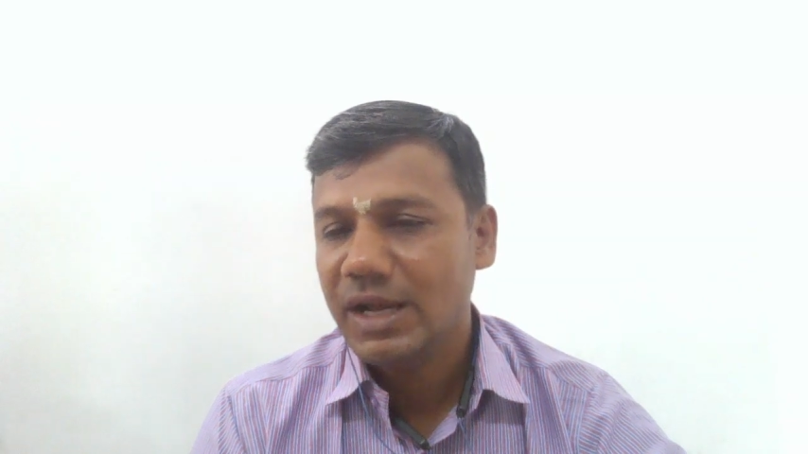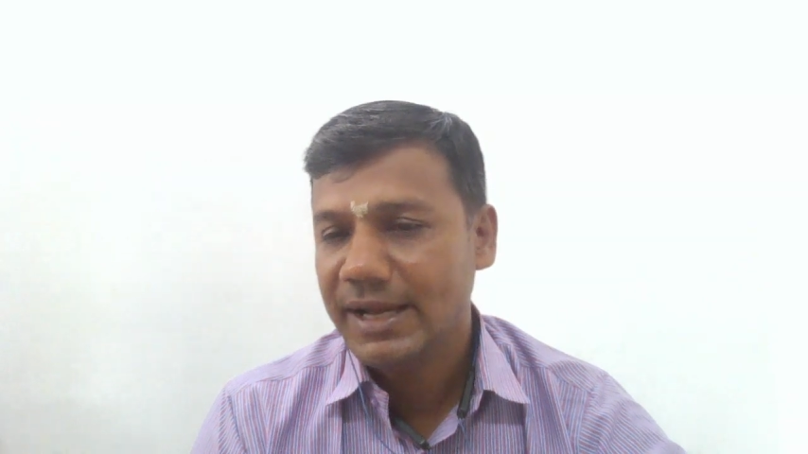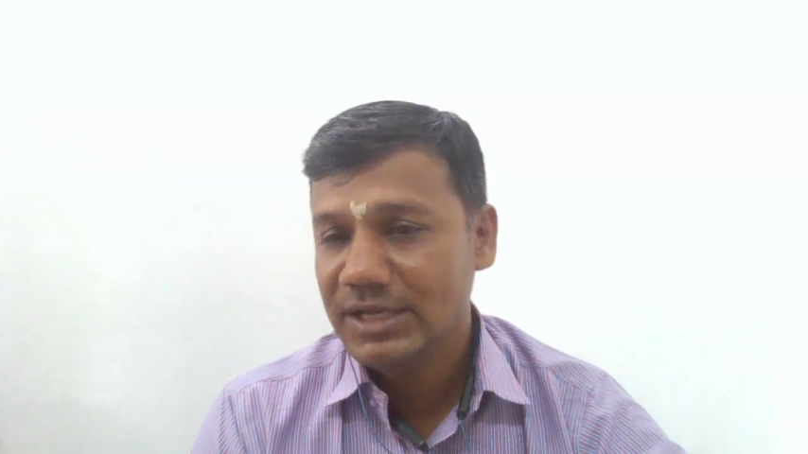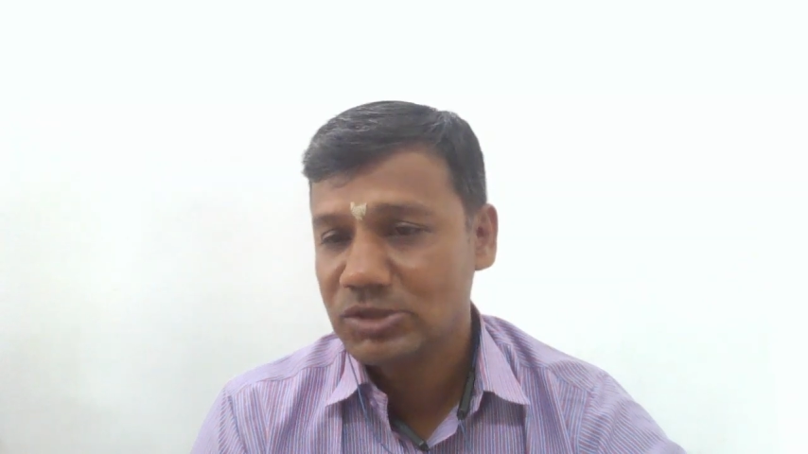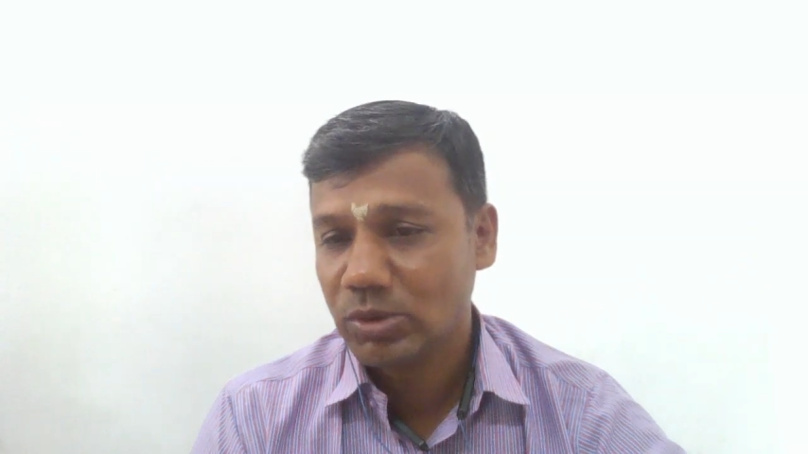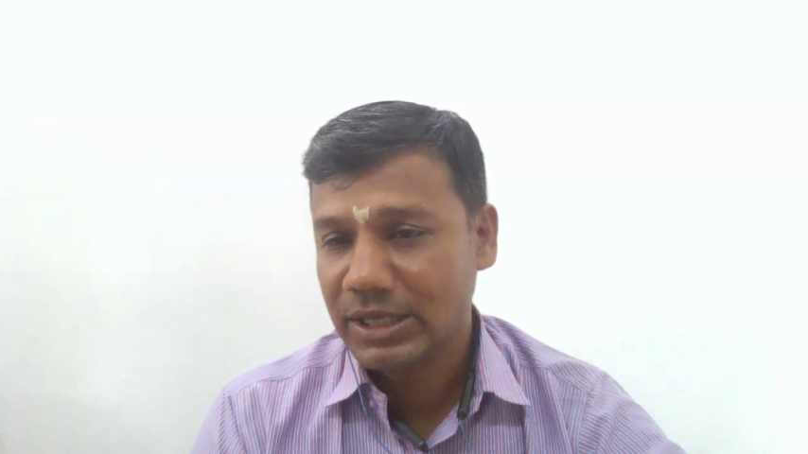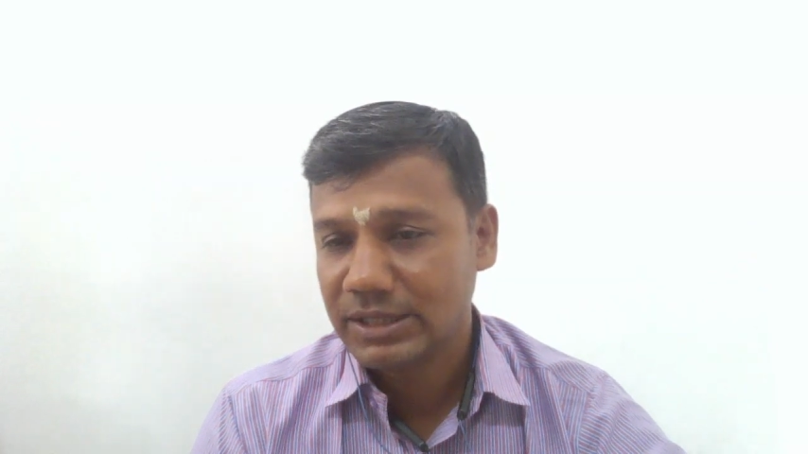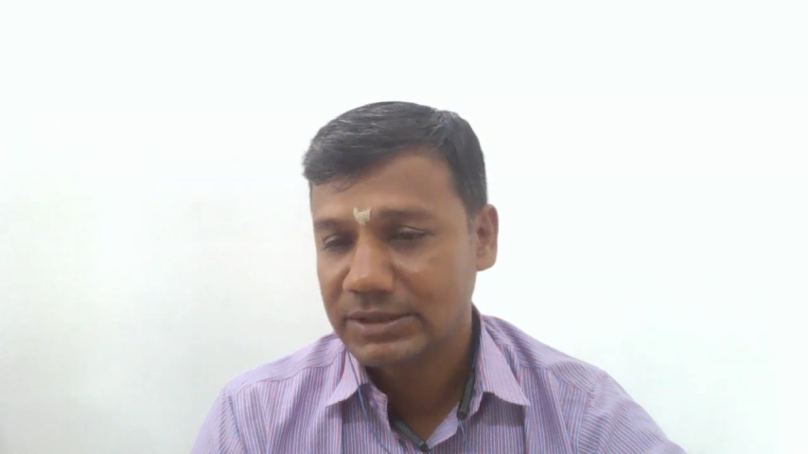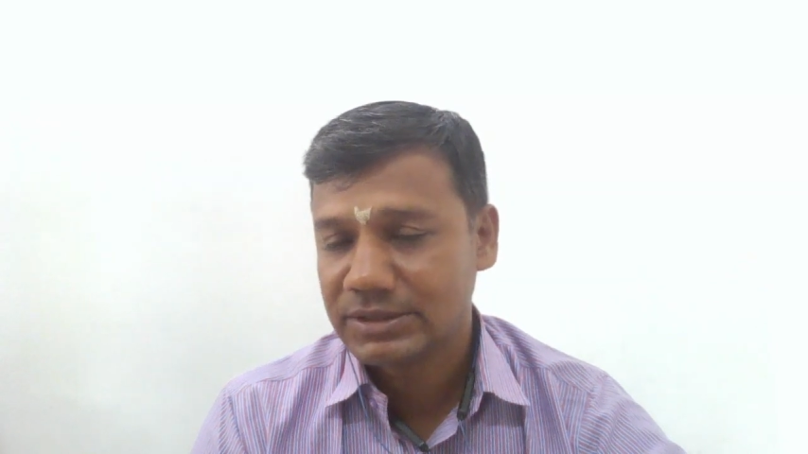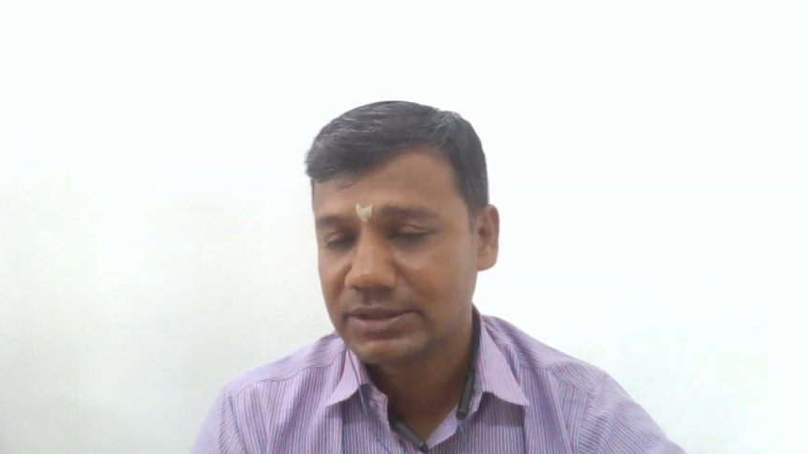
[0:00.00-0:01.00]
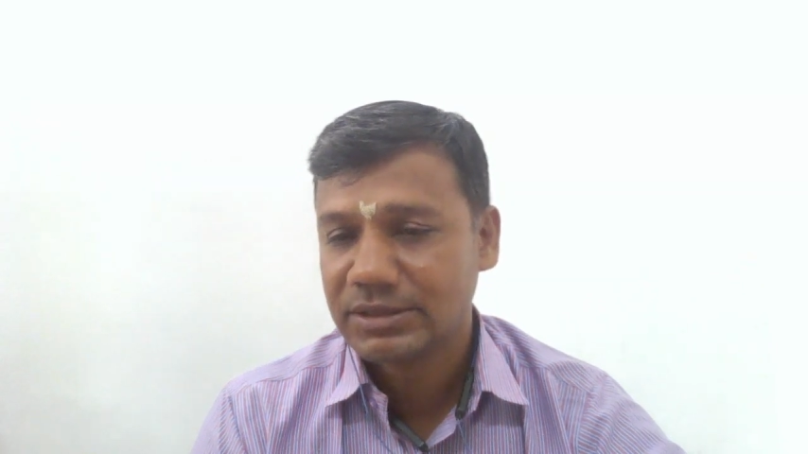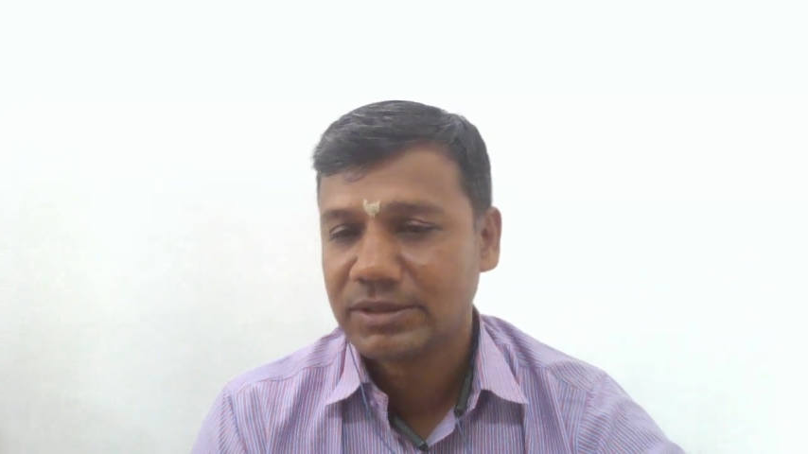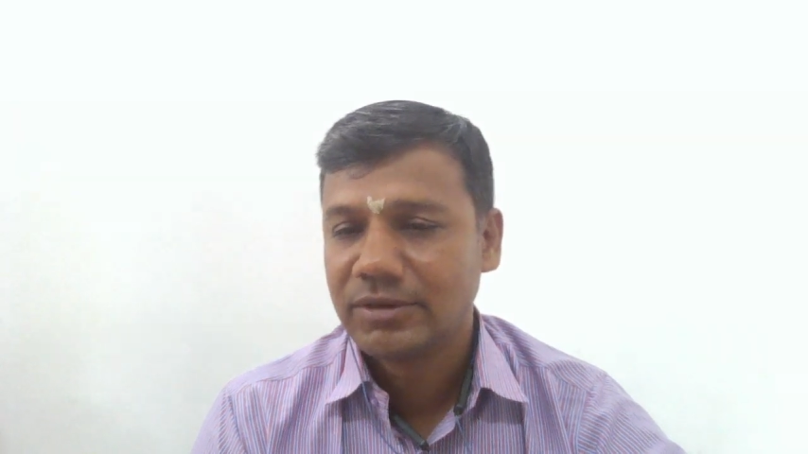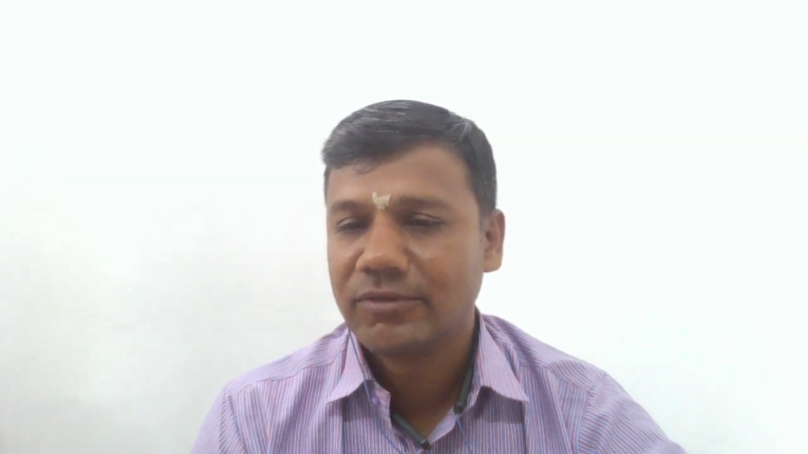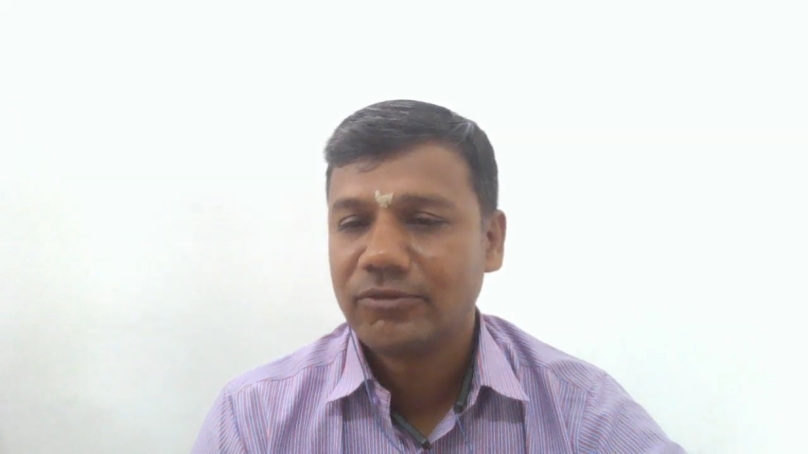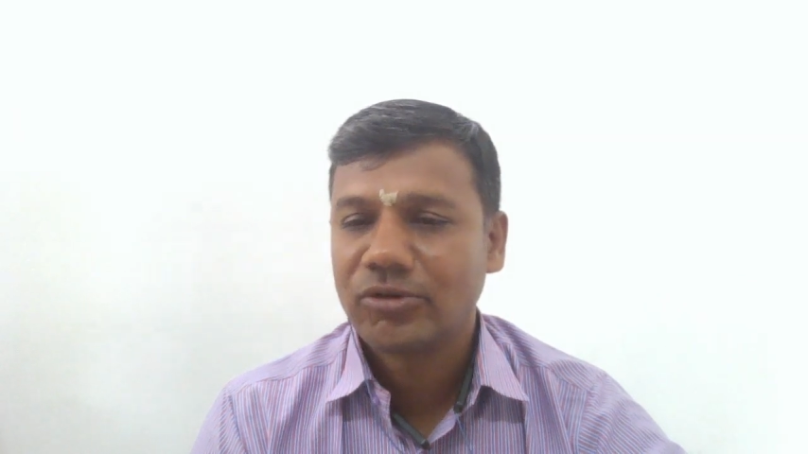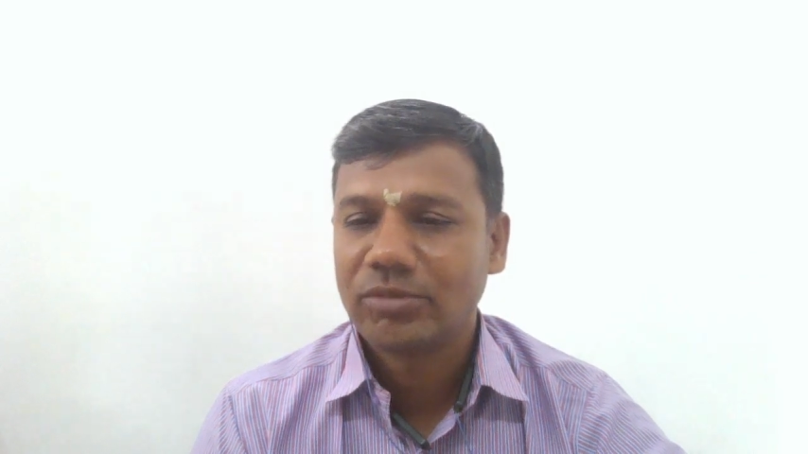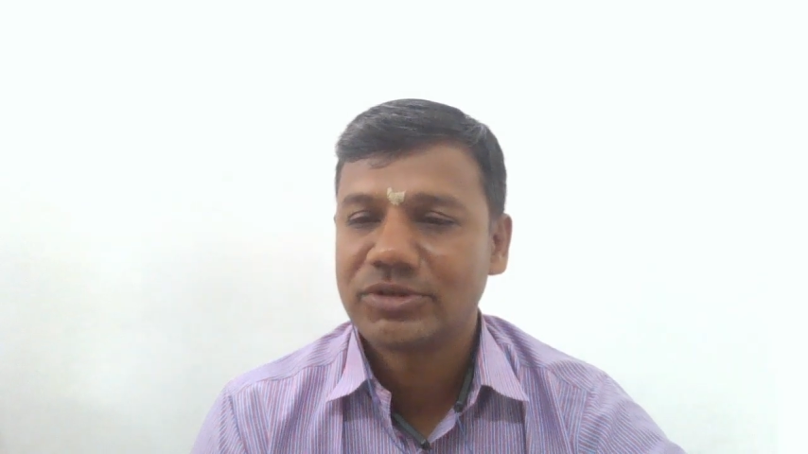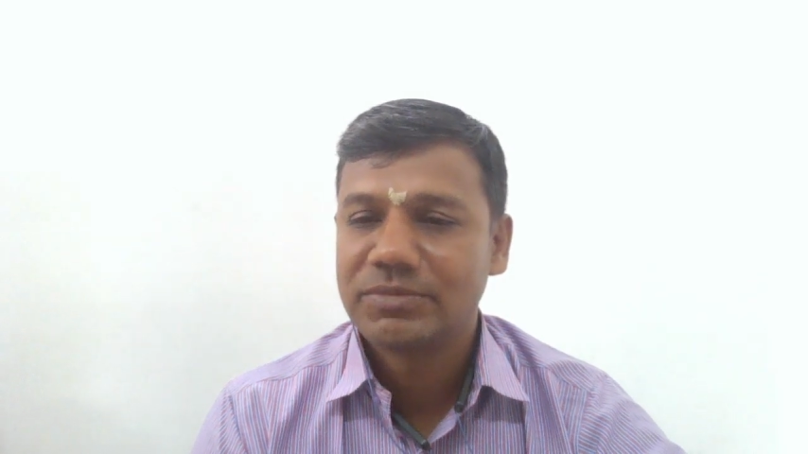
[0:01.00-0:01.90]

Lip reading: as well as from the